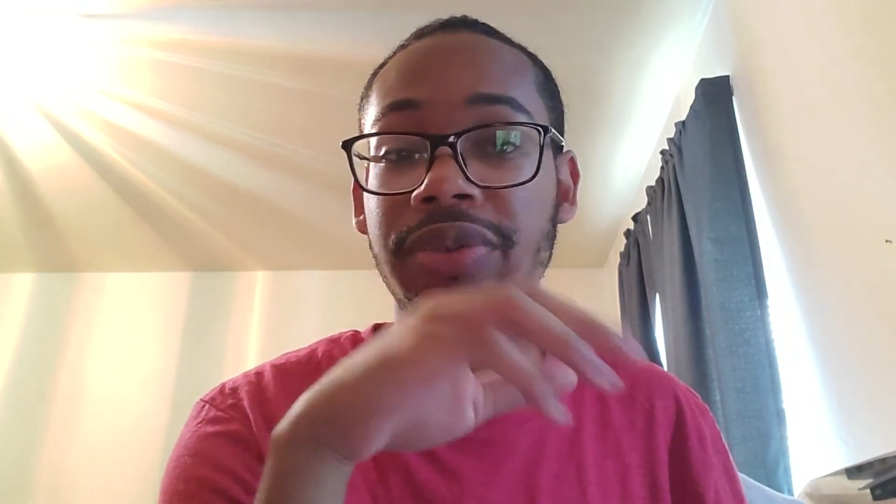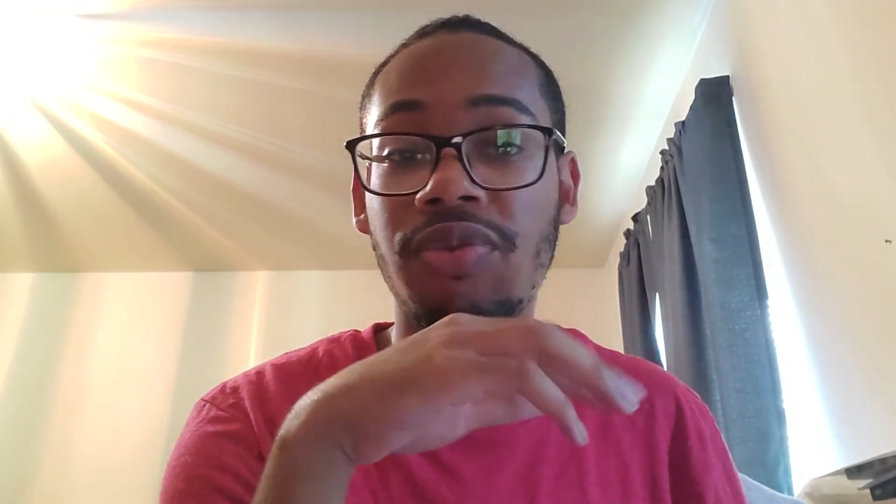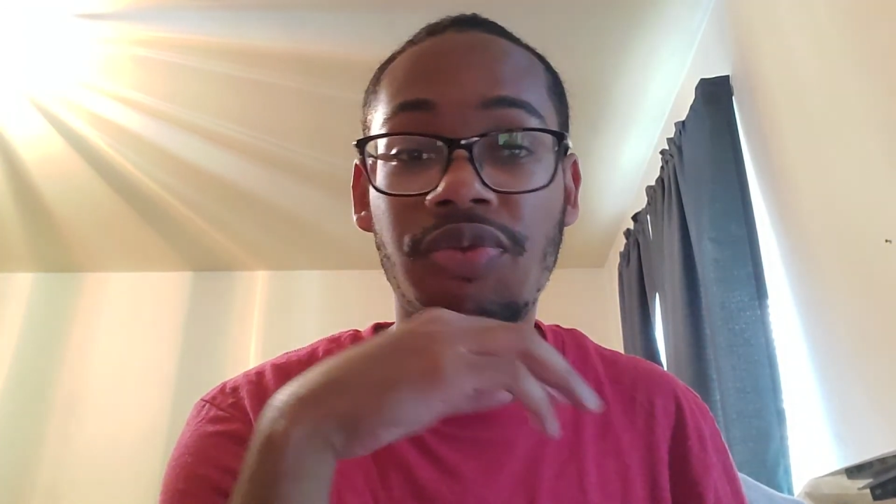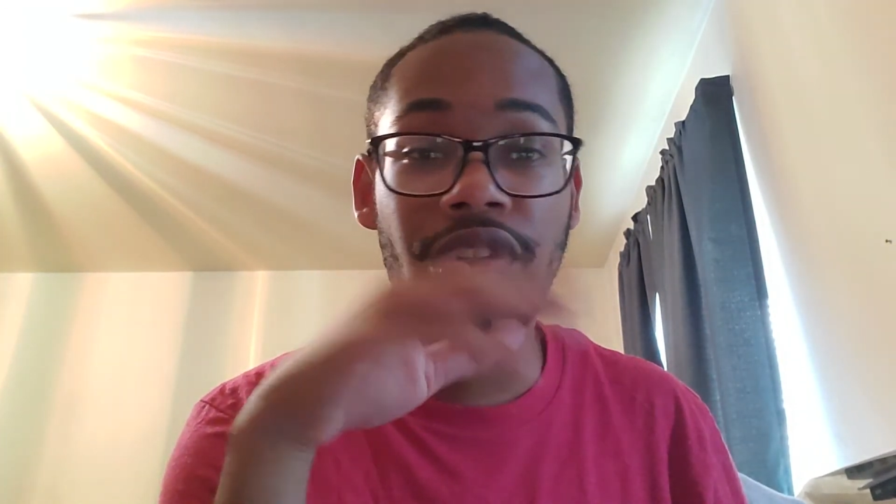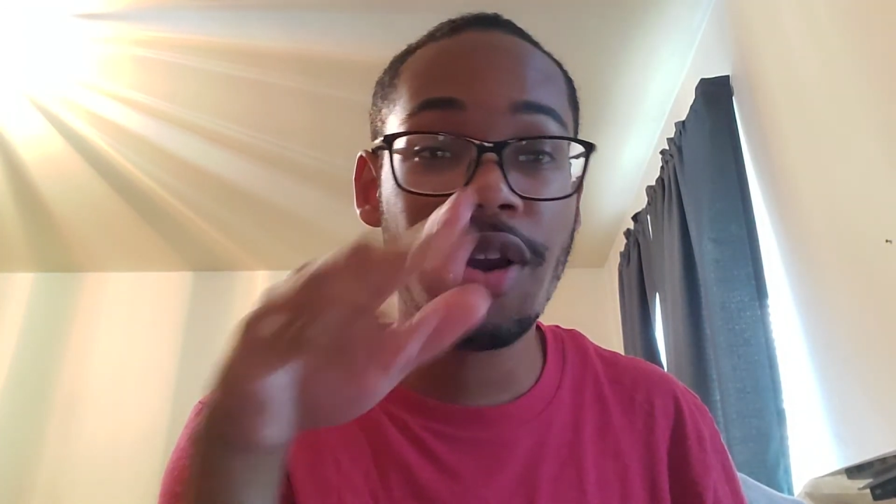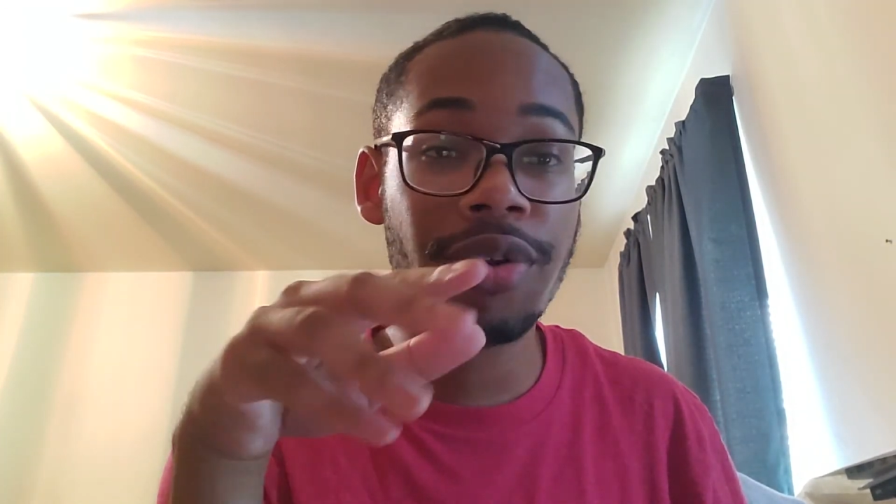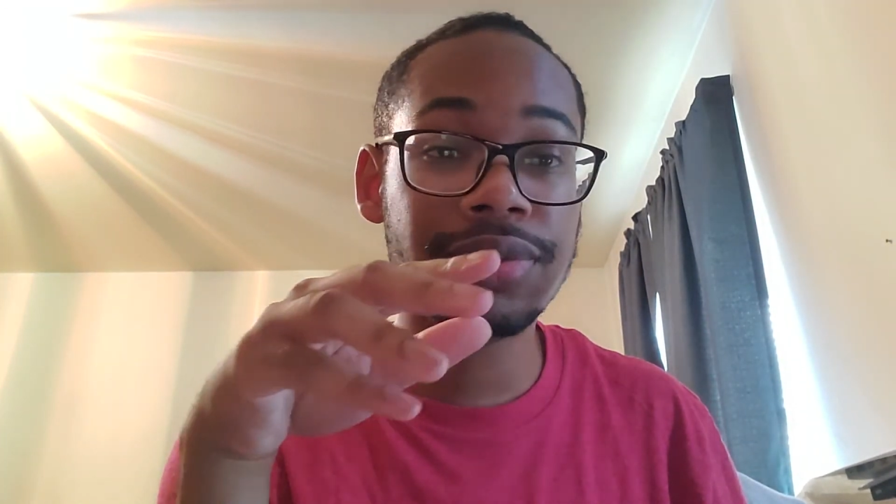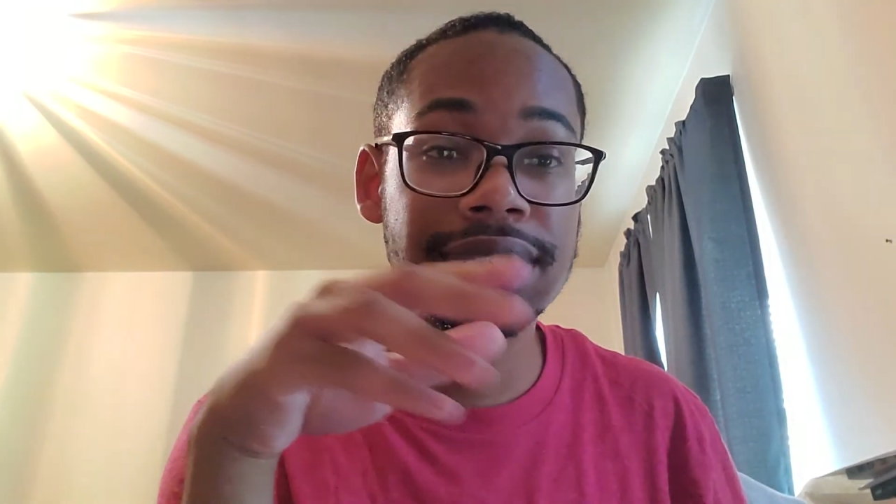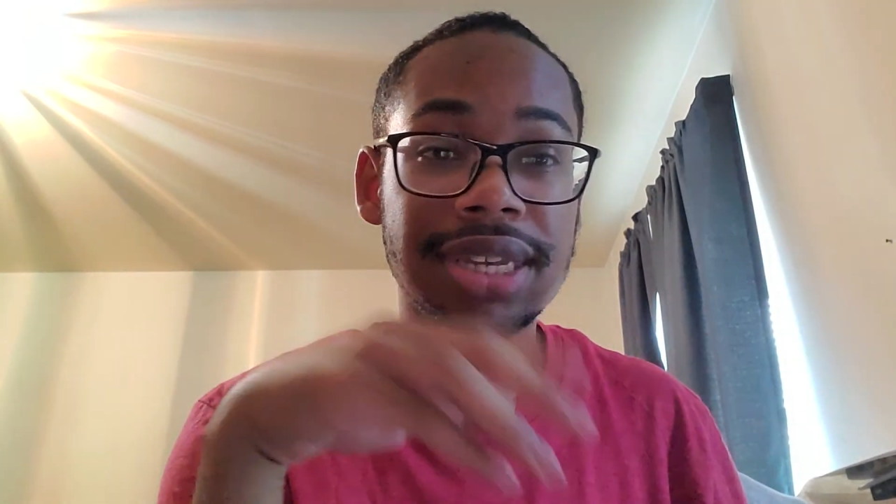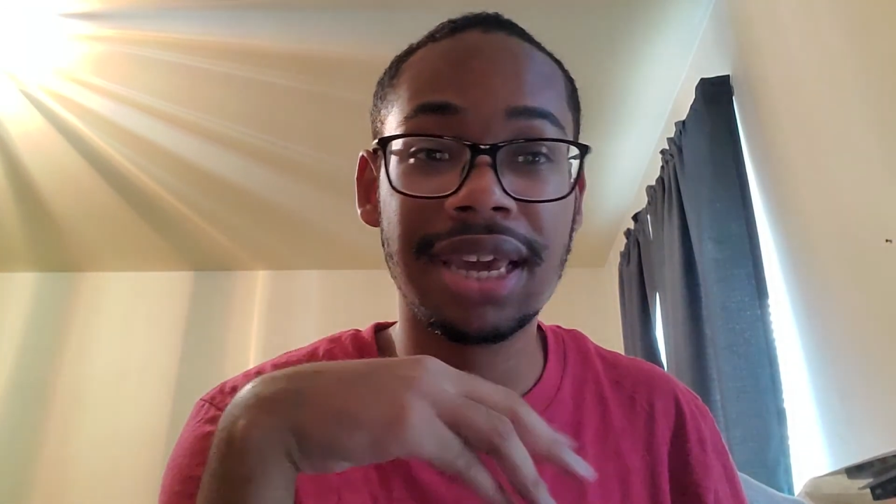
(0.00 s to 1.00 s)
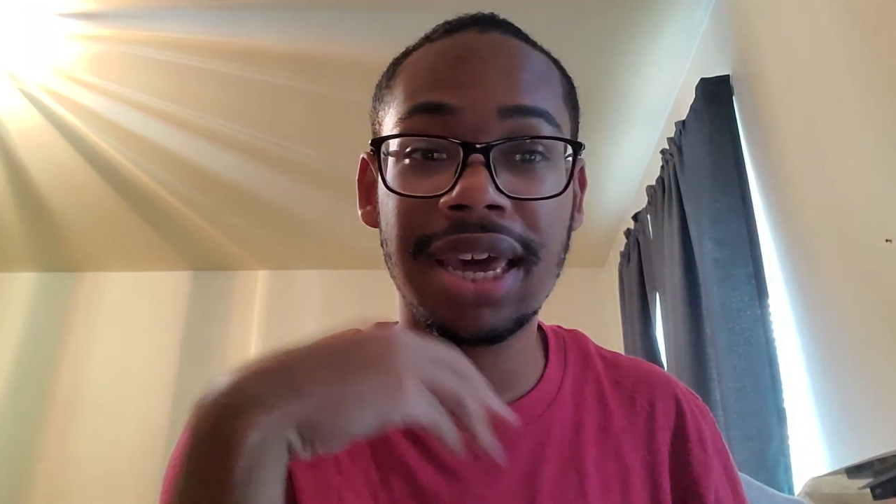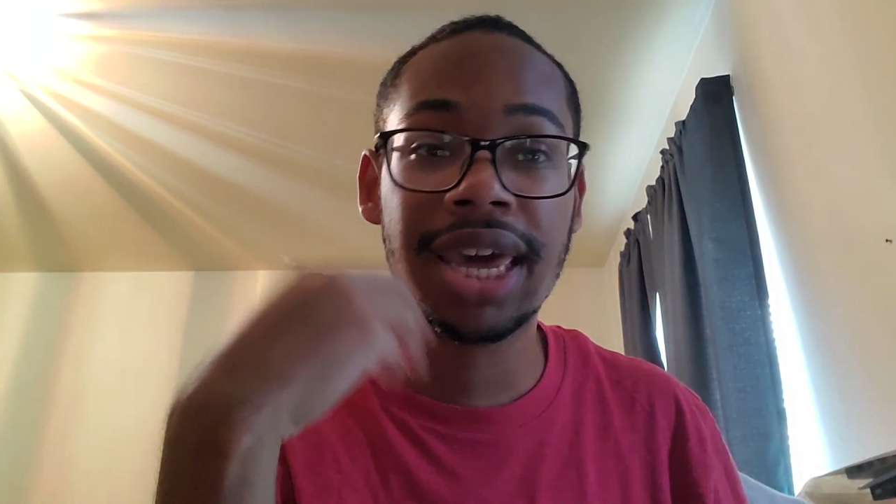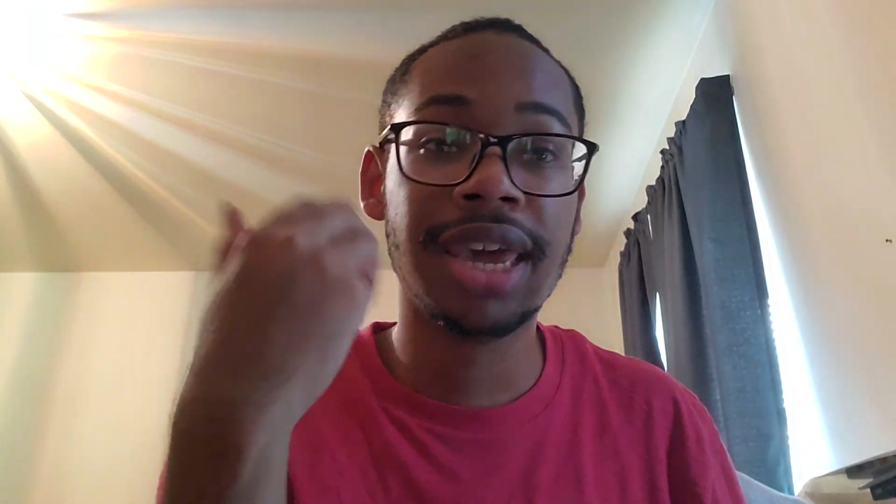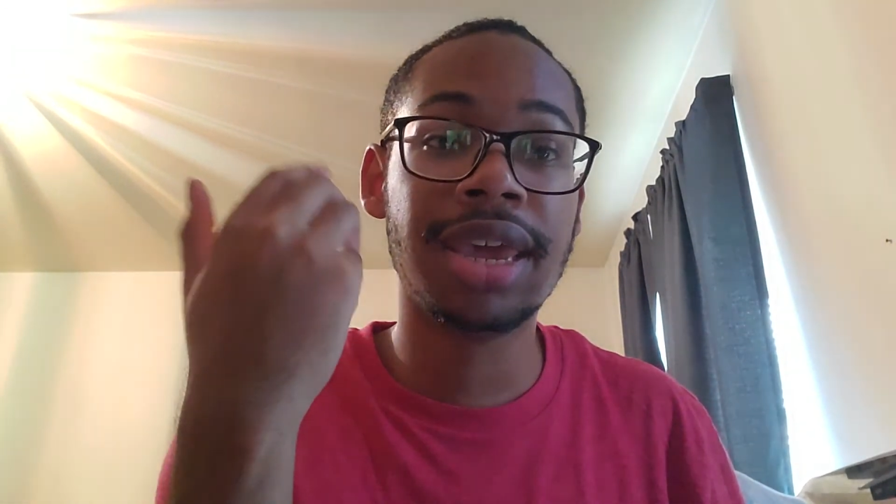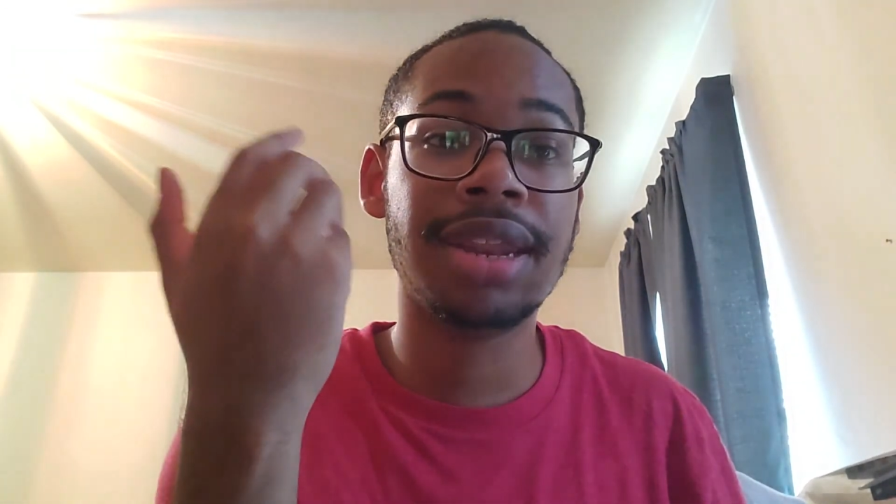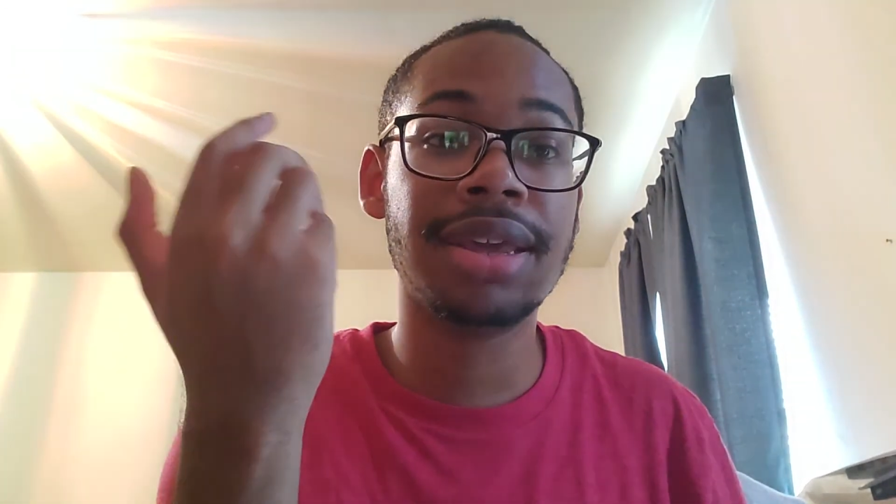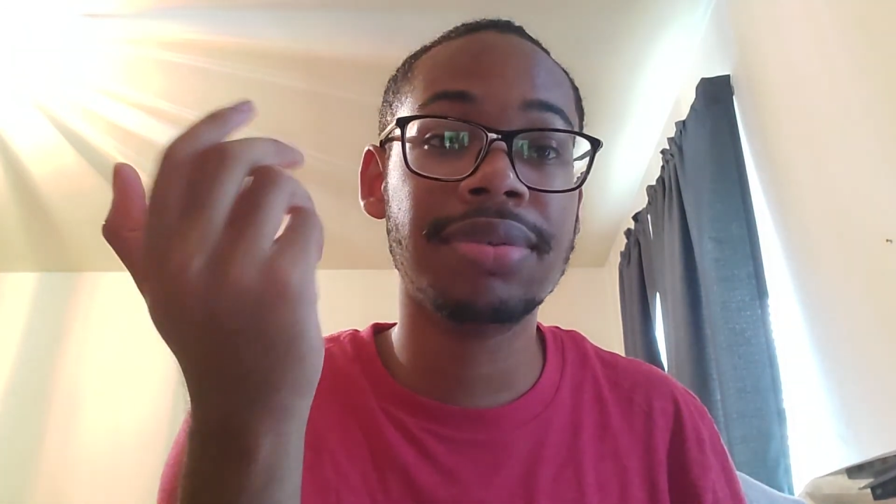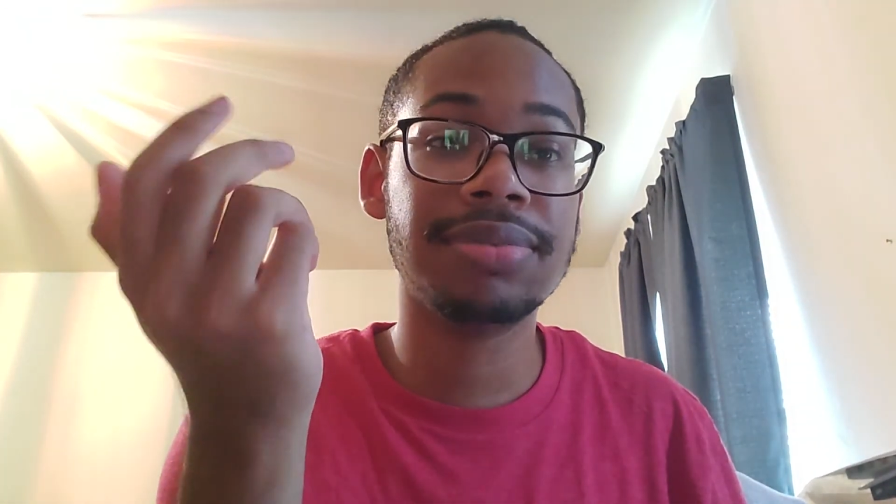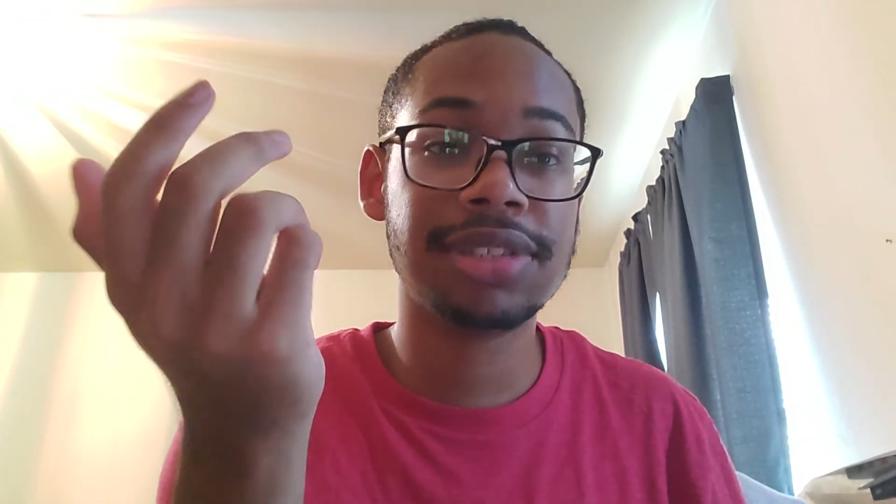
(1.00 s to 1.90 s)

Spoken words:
wrote and